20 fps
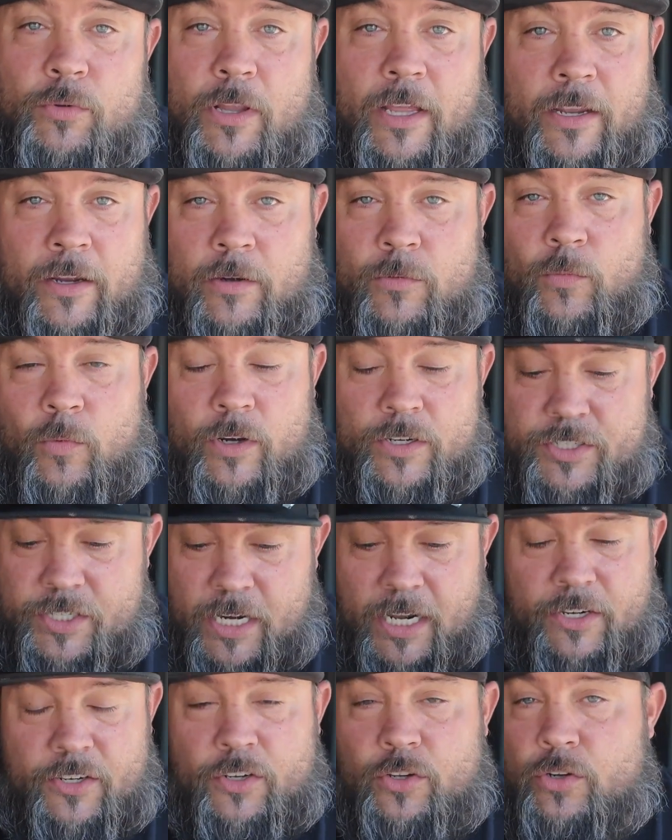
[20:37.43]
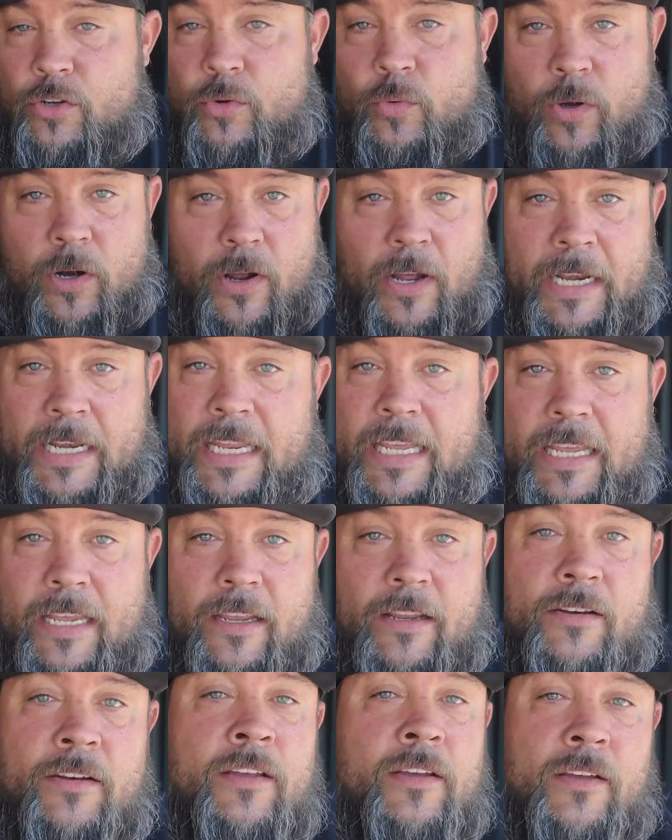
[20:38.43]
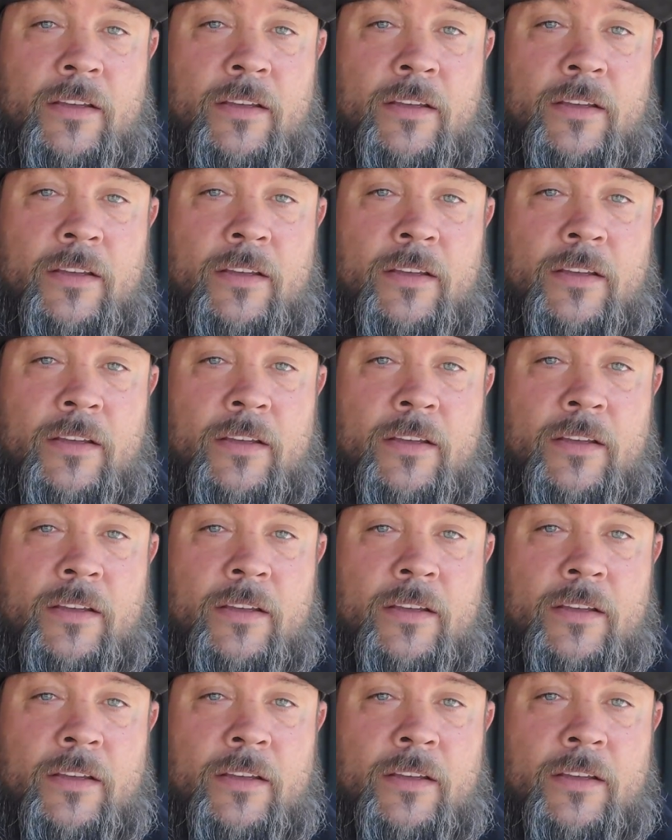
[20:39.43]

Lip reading: Like, what should I do? What do I need?